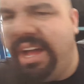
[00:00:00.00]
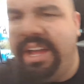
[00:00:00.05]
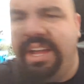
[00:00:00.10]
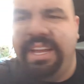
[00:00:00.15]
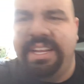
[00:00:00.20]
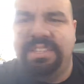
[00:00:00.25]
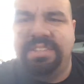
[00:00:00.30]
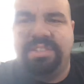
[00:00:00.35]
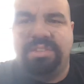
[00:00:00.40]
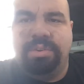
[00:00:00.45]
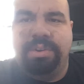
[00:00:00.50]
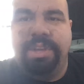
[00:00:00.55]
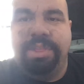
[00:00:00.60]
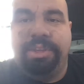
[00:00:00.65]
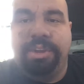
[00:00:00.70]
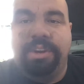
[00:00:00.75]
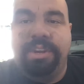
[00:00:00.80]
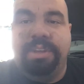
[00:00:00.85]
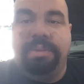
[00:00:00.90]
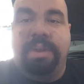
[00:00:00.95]
it's
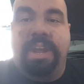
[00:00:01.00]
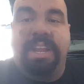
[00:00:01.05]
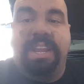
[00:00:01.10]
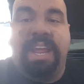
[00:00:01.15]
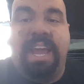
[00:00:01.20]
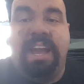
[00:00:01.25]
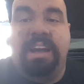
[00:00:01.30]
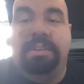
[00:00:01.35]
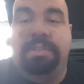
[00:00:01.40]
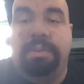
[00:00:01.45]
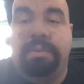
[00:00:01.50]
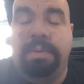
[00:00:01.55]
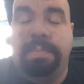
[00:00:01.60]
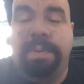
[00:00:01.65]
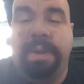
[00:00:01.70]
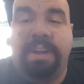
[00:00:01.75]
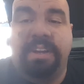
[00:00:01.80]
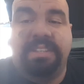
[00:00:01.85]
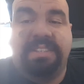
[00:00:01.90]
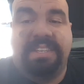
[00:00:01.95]
3:30 right now. The
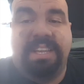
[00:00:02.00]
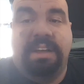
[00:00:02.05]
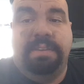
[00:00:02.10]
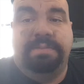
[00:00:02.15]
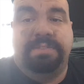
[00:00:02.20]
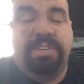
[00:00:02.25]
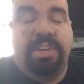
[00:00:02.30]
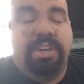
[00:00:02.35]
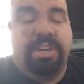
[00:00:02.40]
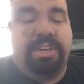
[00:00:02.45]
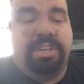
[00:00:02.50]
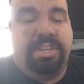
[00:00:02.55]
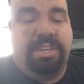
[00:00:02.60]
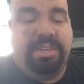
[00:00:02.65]
repair itself took